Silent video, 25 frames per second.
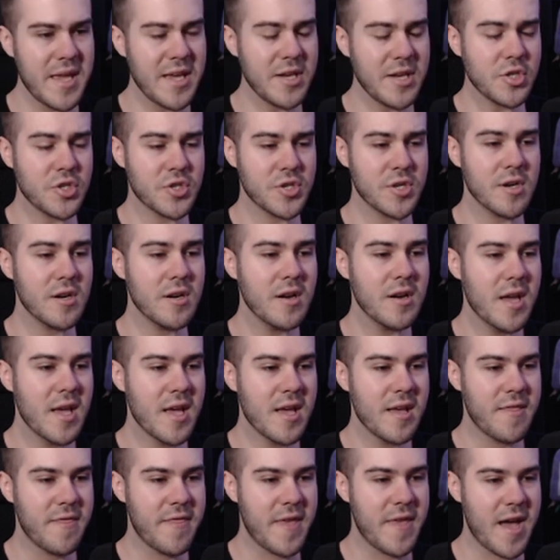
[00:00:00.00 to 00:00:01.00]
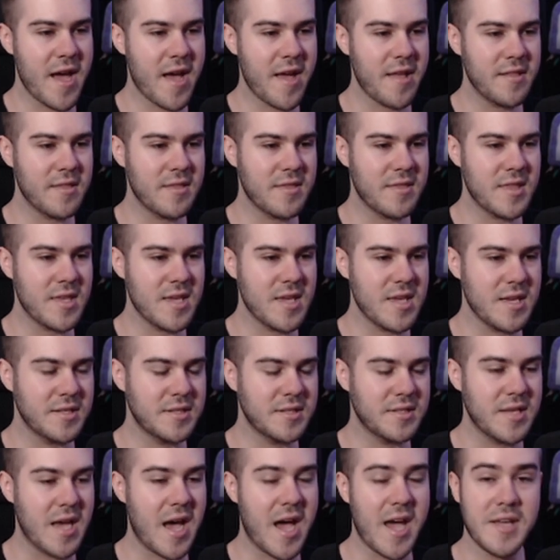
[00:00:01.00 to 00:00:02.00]
Make sure that the
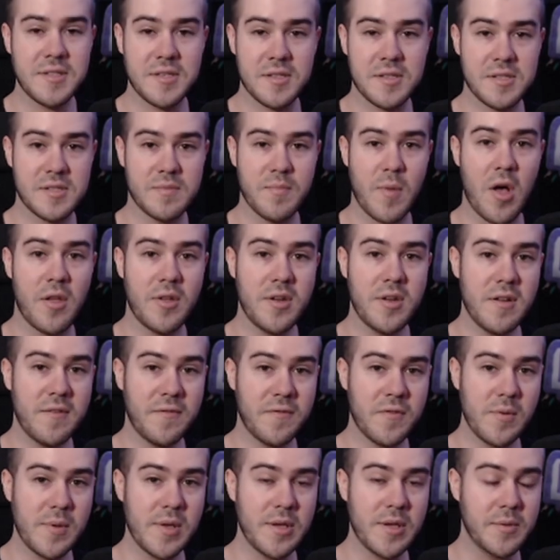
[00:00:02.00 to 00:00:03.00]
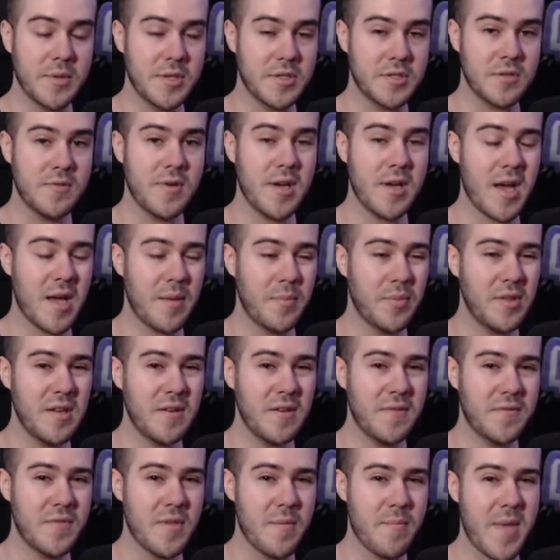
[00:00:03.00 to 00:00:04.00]
size is small enough for you to be able to do it. I
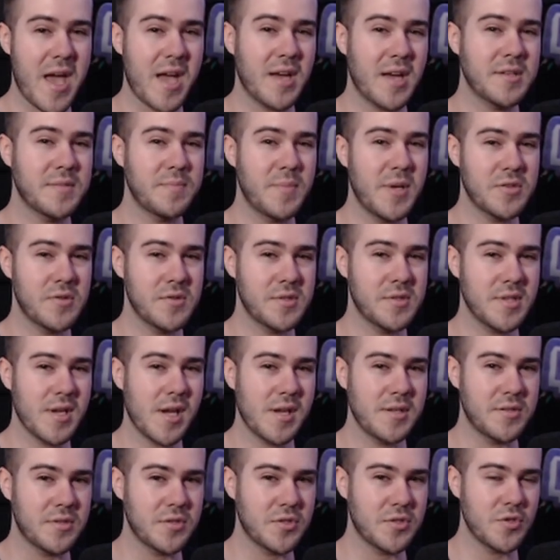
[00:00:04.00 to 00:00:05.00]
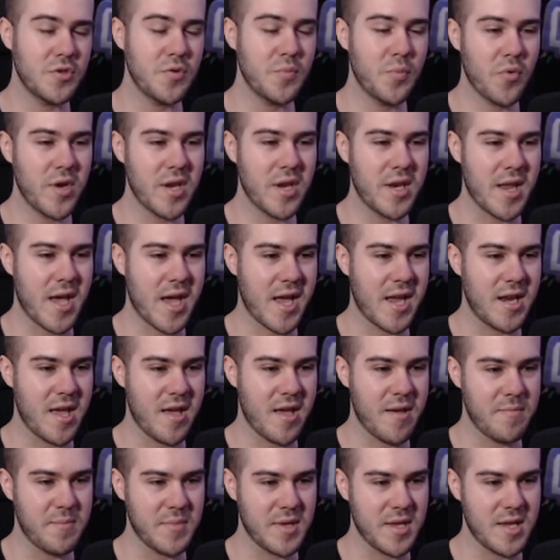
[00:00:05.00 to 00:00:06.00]
believe the max picture size is 2.9
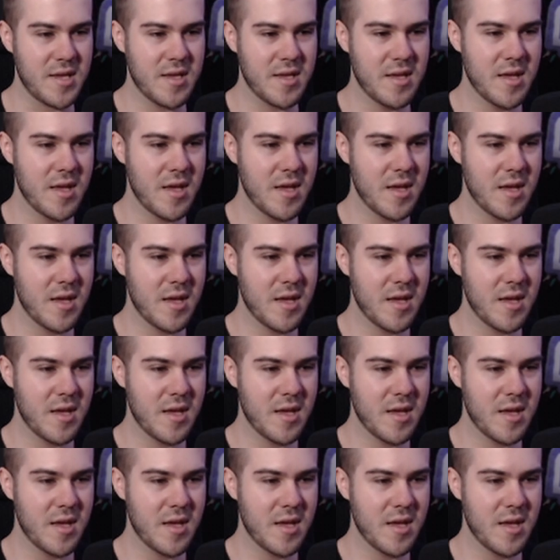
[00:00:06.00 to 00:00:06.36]
MB,